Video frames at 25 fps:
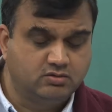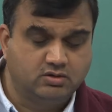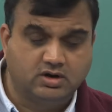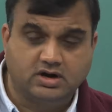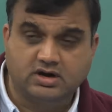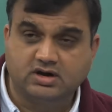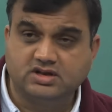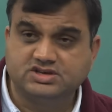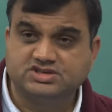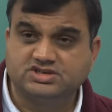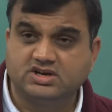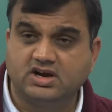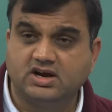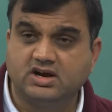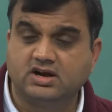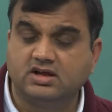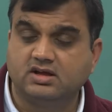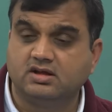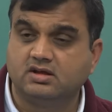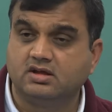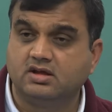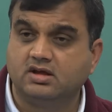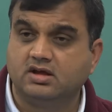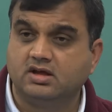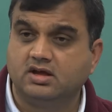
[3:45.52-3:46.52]

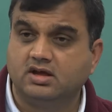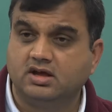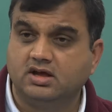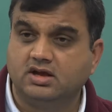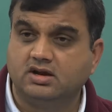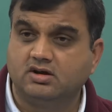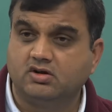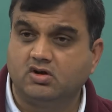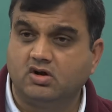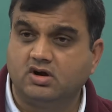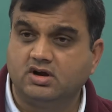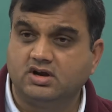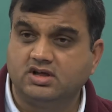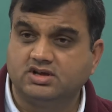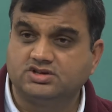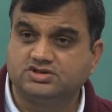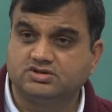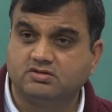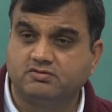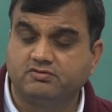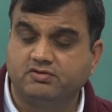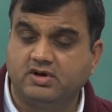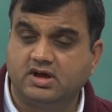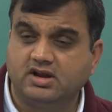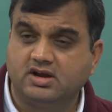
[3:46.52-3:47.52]
understanding in
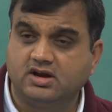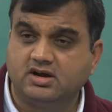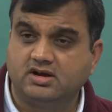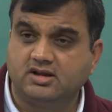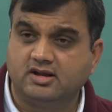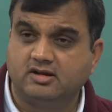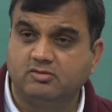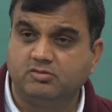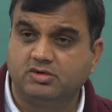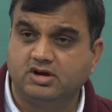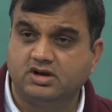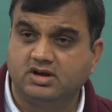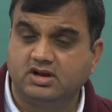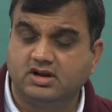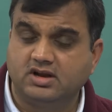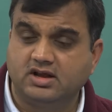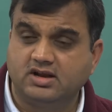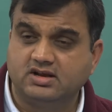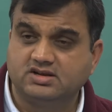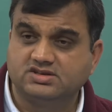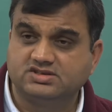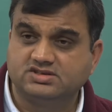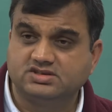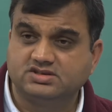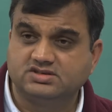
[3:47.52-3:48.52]
context of finite element
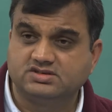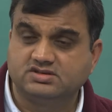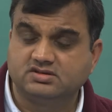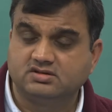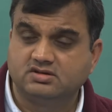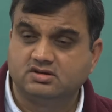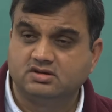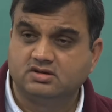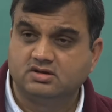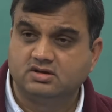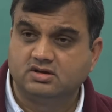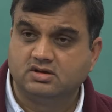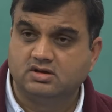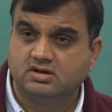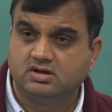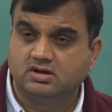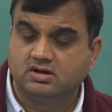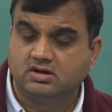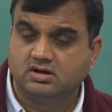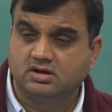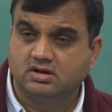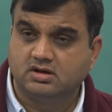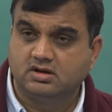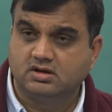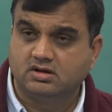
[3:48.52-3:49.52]
analysis,
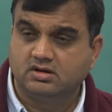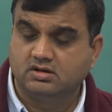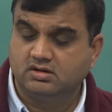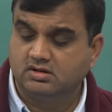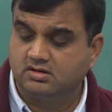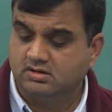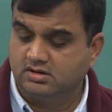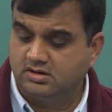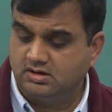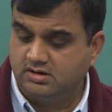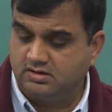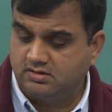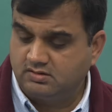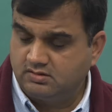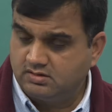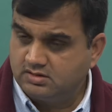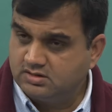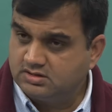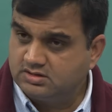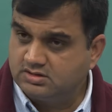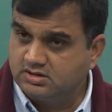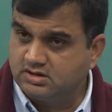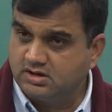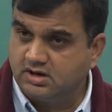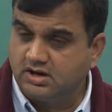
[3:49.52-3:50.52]
it
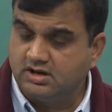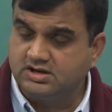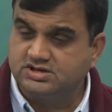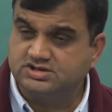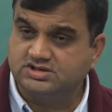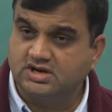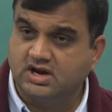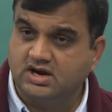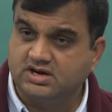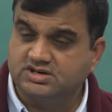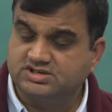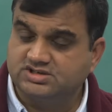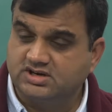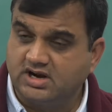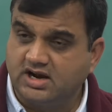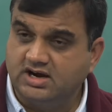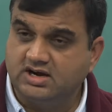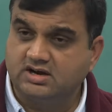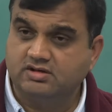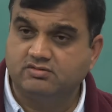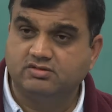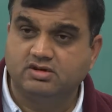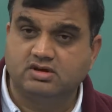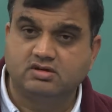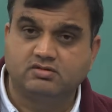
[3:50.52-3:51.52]
starts
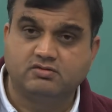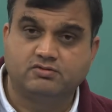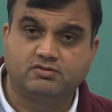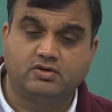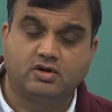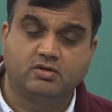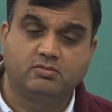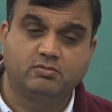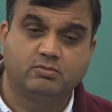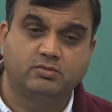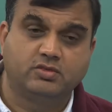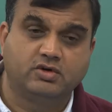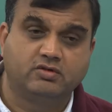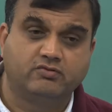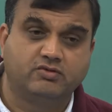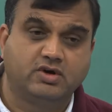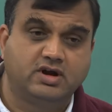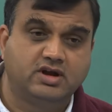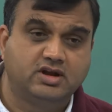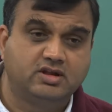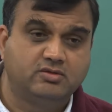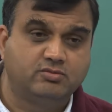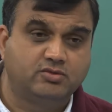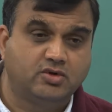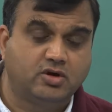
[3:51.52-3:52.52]
right away from
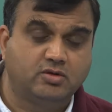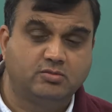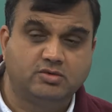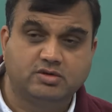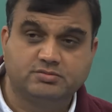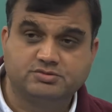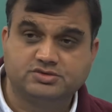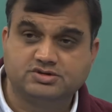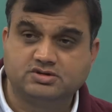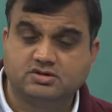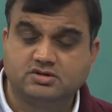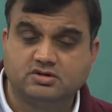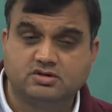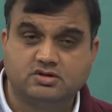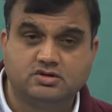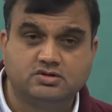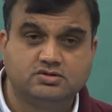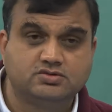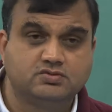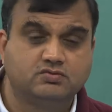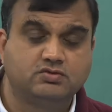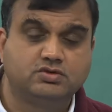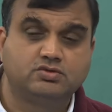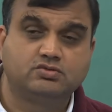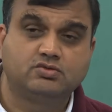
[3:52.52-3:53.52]
1D problems.
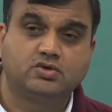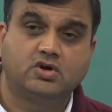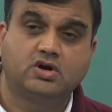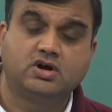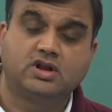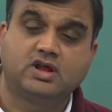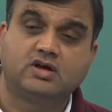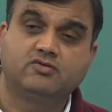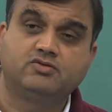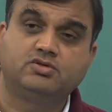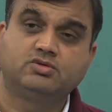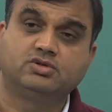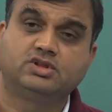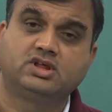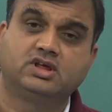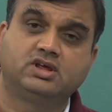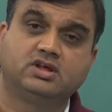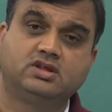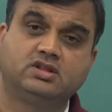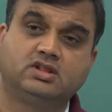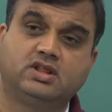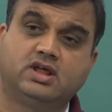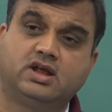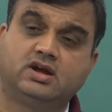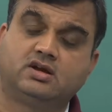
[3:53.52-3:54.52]
So we do not have to
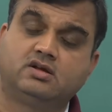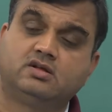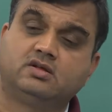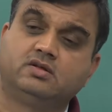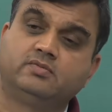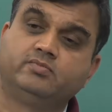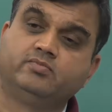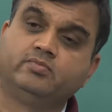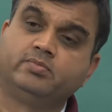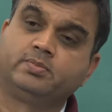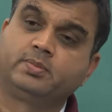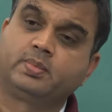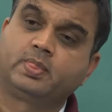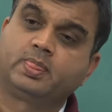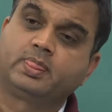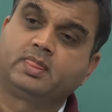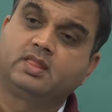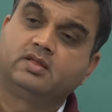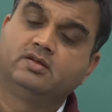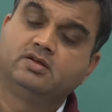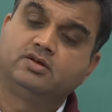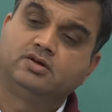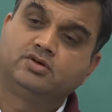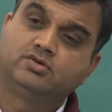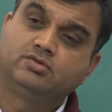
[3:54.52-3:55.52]
think that
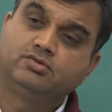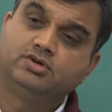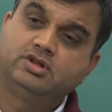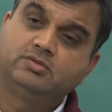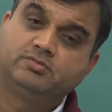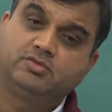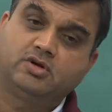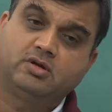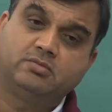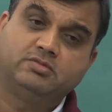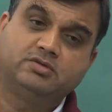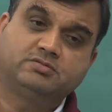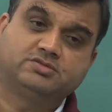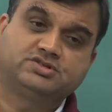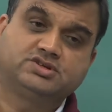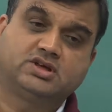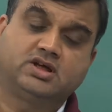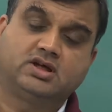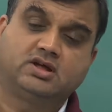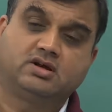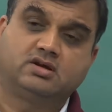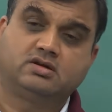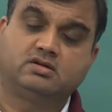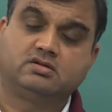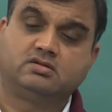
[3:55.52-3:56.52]
1D problems
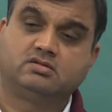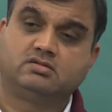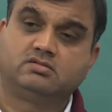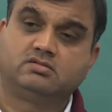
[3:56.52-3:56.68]
are